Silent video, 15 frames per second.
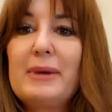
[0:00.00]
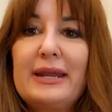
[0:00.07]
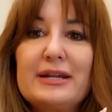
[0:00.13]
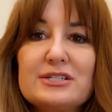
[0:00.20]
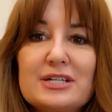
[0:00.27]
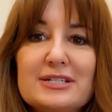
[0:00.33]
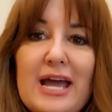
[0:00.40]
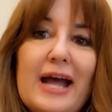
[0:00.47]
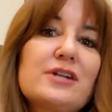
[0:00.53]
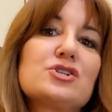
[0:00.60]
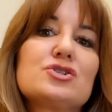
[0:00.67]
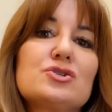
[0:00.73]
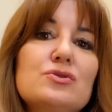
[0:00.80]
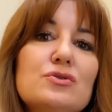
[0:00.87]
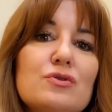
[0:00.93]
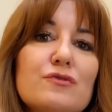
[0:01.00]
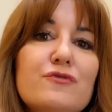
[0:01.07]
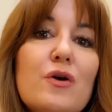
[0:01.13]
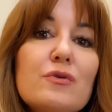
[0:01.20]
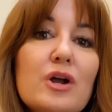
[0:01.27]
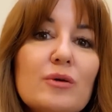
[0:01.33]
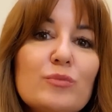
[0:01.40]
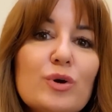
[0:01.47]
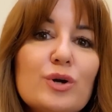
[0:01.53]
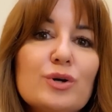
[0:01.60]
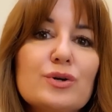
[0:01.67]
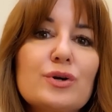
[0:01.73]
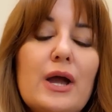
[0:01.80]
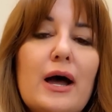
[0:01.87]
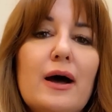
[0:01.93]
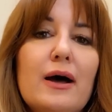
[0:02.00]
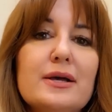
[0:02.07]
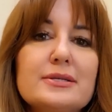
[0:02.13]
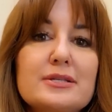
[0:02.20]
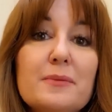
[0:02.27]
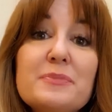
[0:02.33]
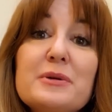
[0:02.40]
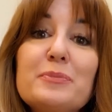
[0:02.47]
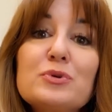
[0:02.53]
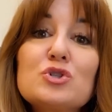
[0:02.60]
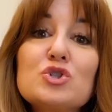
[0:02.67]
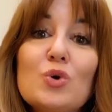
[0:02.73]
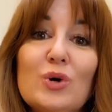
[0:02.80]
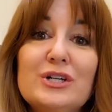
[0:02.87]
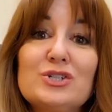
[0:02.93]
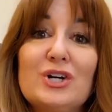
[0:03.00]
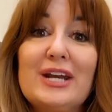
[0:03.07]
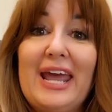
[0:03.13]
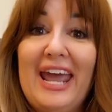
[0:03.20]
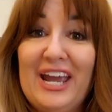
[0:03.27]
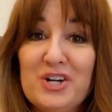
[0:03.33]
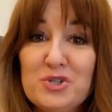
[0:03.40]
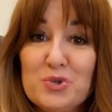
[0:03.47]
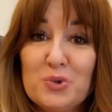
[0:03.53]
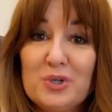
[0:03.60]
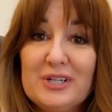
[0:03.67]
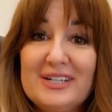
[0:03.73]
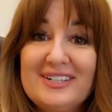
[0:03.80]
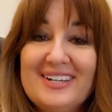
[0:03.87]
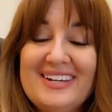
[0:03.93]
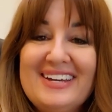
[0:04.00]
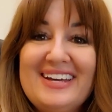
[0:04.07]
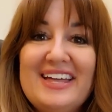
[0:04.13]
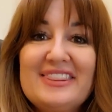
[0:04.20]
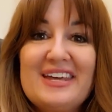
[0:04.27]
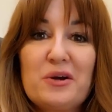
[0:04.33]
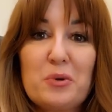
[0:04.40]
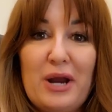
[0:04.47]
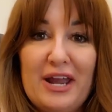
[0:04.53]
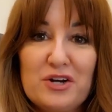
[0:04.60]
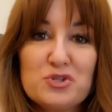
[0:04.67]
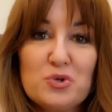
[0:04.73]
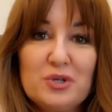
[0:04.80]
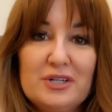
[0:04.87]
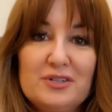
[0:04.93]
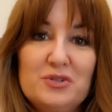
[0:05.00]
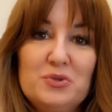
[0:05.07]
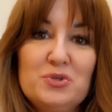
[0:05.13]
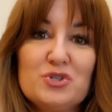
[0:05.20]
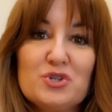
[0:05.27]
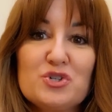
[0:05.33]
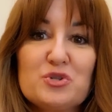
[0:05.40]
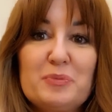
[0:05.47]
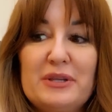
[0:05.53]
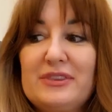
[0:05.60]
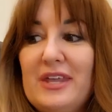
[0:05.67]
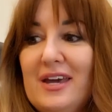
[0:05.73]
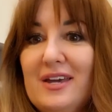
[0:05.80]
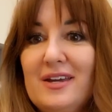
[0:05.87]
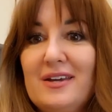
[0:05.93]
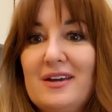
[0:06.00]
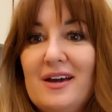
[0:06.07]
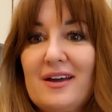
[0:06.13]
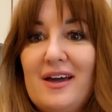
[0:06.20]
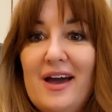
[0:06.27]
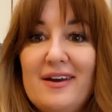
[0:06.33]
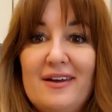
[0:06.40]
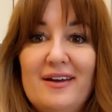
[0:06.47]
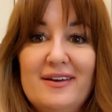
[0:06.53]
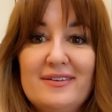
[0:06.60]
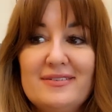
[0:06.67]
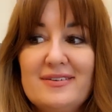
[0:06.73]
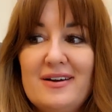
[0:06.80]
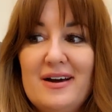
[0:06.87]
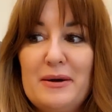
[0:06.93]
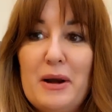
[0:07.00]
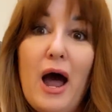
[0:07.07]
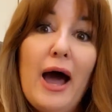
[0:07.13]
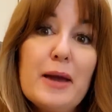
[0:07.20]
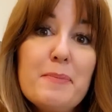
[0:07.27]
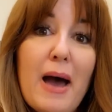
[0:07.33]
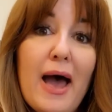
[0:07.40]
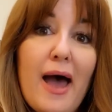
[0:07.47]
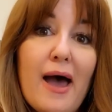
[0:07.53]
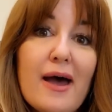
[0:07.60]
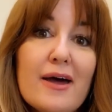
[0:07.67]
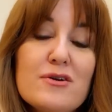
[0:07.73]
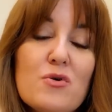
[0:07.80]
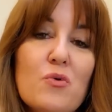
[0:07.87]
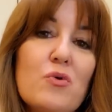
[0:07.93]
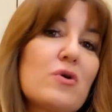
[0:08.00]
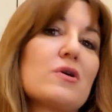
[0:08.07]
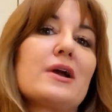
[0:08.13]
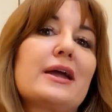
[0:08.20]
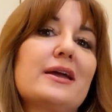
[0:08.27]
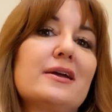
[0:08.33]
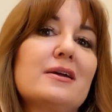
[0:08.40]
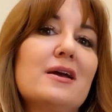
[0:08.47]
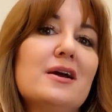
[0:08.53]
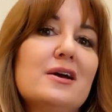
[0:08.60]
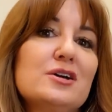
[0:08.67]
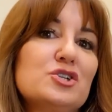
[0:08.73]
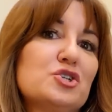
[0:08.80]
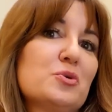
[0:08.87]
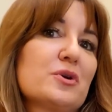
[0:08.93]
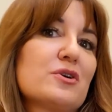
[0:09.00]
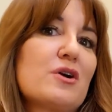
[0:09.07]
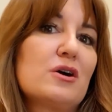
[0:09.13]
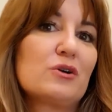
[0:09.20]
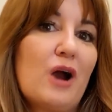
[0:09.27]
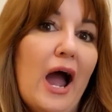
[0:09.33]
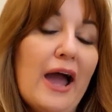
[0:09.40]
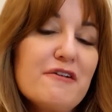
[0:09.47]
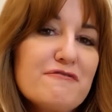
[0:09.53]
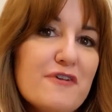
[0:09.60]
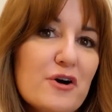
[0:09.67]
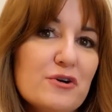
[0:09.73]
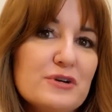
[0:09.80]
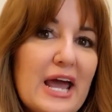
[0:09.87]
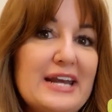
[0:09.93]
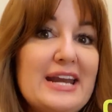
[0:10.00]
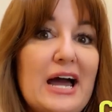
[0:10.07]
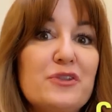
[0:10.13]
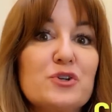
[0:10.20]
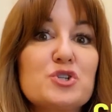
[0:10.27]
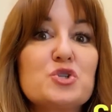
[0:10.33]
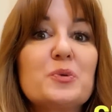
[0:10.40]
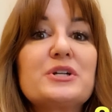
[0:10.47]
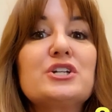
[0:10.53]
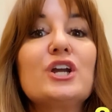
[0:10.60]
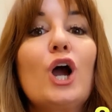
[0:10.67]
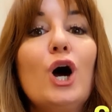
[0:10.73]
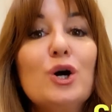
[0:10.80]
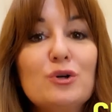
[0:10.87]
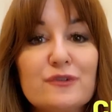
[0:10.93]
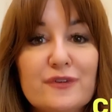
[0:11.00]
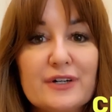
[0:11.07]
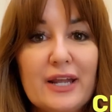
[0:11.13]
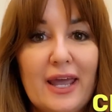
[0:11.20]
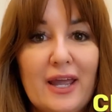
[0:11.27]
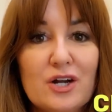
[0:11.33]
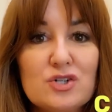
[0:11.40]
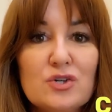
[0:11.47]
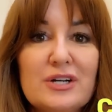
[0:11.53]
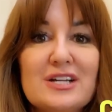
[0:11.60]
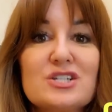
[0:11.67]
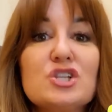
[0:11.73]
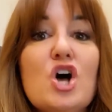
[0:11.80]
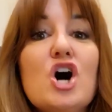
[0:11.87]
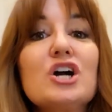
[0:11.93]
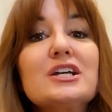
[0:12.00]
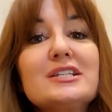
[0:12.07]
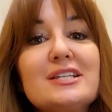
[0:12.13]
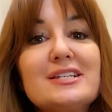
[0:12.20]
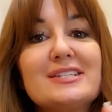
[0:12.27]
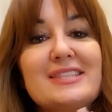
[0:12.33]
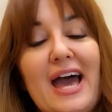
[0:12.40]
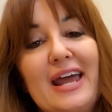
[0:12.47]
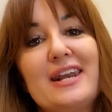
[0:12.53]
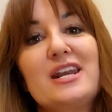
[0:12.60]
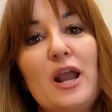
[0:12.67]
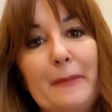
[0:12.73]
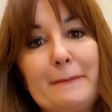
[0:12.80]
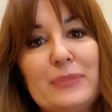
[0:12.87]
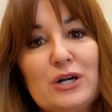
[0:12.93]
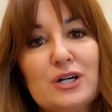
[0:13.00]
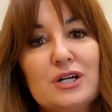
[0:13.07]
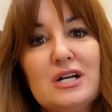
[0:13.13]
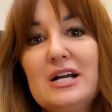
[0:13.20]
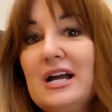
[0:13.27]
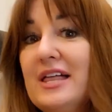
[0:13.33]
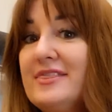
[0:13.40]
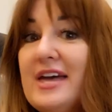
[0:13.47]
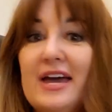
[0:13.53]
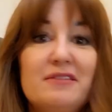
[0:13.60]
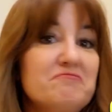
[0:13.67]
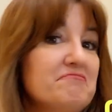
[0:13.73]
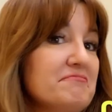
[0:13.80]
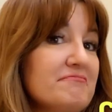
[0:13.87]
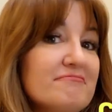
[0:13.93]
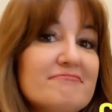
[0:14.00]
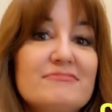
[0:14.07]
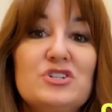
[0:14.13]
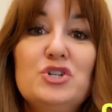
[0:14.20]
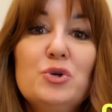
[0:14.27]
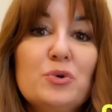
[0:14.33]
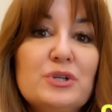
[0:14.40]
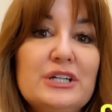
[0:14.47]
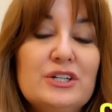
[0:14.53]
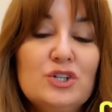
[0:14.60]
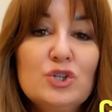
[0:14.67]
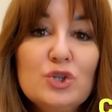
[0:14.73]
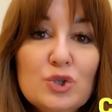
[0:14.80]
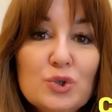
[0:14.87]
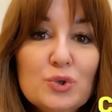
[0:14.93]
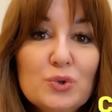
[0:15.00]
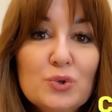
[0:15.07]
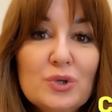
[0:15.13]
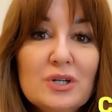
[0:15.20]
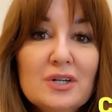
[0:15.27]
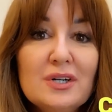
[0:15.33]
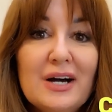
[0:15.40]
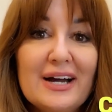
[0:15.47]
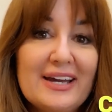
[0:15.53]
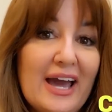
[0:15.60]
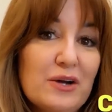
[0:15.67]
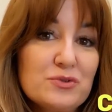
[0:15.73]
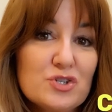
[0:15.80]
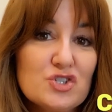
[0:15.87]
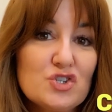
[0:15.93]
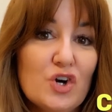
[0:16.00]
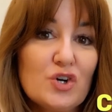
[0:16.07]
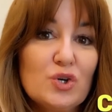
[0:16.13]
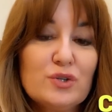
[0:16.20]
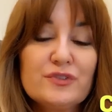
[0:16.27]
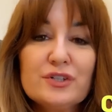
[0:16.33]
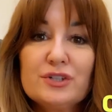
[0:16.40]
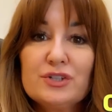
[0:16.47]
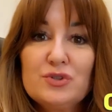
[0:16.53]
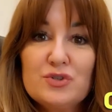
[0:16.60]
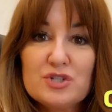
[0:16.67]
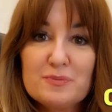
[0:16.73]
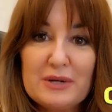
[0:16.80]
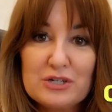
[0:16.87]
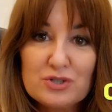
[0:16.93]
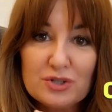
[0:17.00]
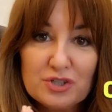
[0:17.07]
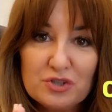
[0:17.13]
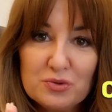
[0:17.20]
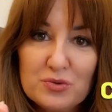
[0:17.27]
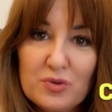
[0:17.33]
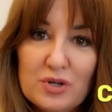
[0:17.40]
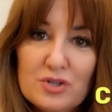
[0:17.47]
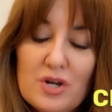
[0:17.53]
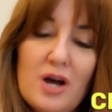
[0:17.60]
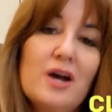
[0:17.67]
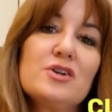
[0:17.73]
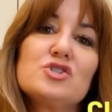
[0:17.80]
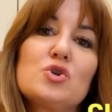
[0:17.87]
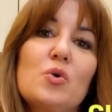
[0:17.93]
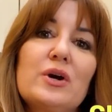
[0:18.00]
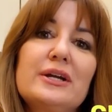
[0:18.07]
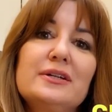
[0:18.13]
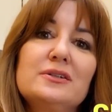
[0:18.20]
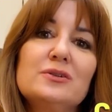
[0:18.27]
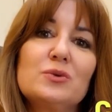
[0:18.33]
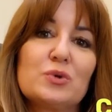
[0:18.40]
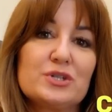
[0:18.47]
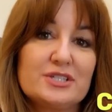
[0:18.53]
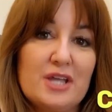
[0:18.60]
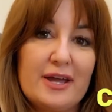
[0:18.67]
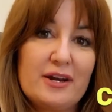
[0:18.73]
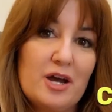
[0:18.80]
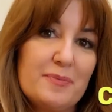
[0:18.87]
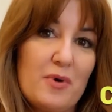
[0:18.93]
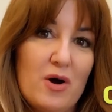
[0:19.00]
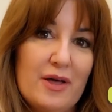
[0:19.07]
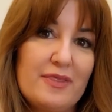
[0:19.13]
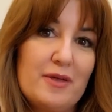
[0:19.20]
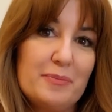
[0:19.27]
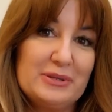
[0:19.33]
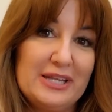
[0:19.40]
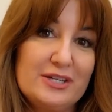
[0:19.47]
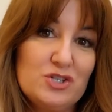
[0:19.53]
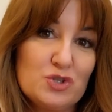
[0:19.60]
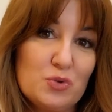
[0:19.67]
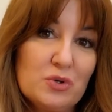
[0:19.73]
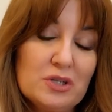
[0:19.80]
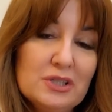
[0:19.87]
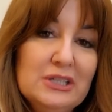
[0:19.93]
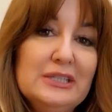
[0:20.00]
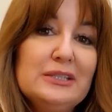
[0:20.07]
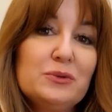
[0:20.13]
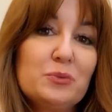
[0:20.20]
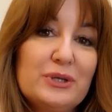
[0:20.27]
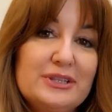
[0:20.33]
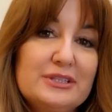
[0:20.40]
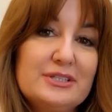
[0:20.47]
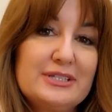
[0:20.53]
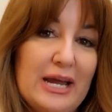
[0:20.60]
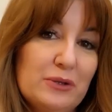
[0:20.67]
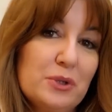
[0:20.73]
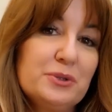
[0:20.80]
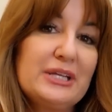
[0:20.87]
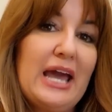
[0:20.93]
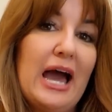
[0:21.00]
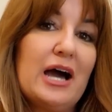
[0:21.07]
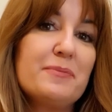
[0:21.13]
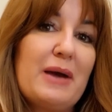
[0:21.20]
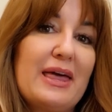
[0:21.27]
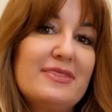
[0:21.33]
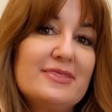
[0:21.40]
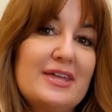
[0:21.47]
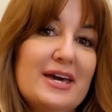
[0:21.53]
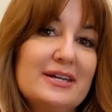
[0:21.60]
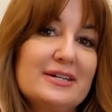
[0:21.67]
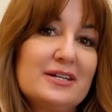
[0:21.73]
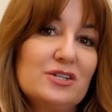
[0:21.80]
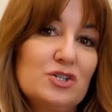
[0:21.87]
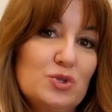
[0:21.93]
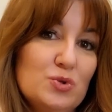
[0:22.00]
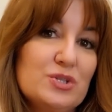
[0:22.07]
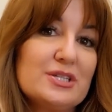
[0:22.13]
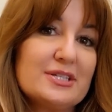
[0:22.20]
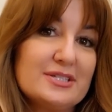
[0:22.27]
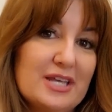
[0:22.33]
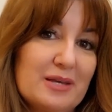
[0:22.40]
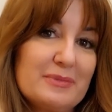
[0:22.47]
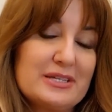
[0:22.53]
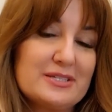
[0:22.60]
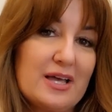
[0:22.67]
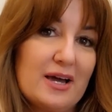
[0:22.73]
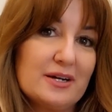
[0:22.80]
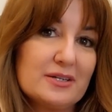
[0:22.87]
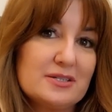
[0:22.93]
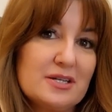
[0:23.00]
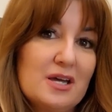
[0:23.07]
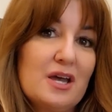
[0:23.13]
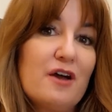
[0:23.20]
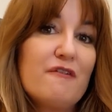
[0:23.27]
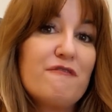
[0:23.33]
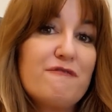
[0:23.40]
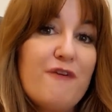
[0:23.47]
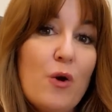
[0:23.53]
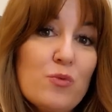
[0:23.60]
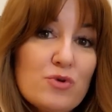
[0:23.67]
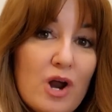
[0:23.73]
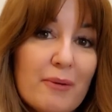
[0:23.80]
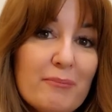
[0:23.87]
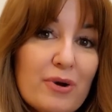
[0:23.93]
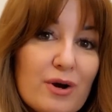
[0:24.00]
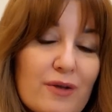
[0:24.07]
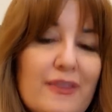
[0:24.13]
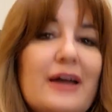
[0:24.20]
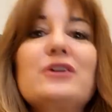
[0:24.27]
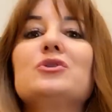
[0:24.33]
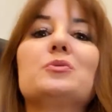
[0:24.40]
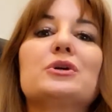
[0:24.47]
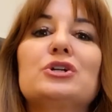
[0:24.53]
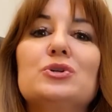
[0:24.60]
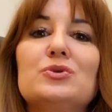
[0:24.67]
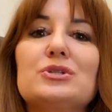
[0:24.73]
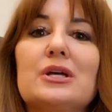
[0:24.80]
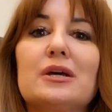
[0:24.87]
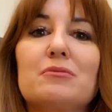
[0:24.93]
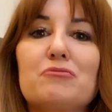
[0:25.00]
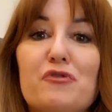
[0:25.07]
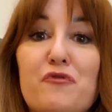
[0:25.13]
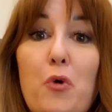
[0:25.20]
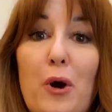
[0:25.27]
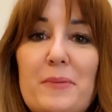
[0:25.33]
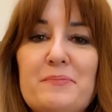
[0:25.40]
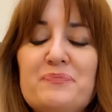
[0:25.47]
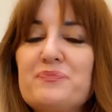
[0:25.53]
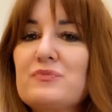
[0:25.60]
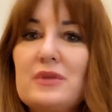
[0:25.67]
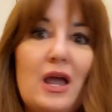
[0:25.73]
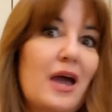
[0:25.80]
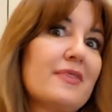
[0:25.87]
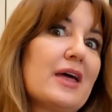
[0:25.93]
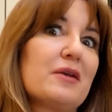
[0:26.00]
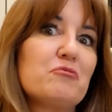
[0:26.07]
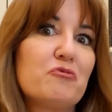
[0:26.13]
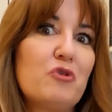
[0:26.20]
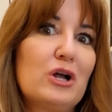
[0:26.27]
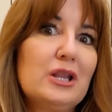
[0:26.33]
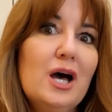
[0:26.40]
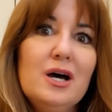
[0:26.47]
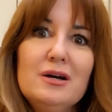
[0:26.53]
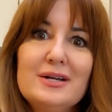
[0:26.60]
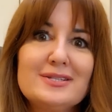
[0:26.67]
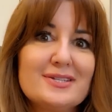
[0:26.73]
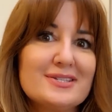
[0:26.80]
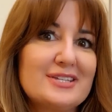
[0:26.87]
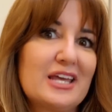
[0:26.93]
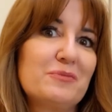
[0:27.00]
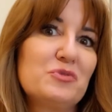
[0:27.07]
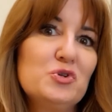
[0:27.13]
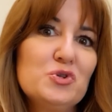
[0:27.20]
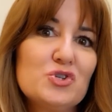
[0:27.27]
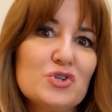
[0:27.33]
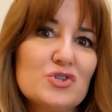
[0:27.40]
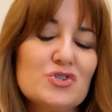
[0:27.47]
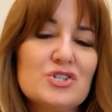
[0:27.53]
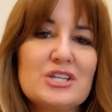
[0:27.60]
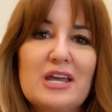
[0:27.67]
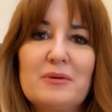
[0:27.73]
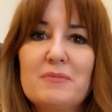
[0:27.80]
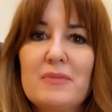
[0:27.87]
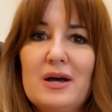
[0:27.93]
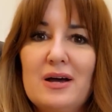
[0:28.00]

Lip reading: And it's attached to your phone number. Some people joined on Android, they were Android users, but they got an iPad or a $200 iPhone, and now they're switching over to Android. As long as it's that number, then you don't need a new account to start over. You just make sure you join or sign up on the Play Store, download the app, and then use the same exact phone number that you were using before. And then voila, it's the same users, same